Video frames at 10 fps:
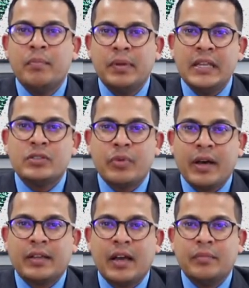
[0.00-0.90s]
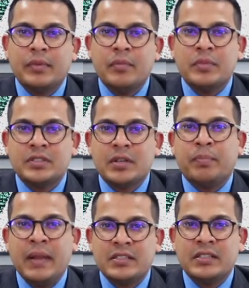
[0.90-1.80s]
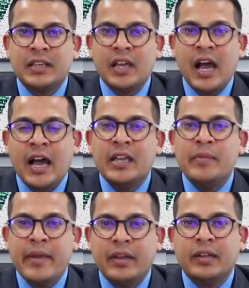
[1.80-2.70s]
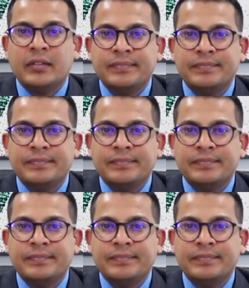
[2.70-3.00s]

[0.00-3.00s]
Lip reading: please welcome Mr. Blessing Ayemhere.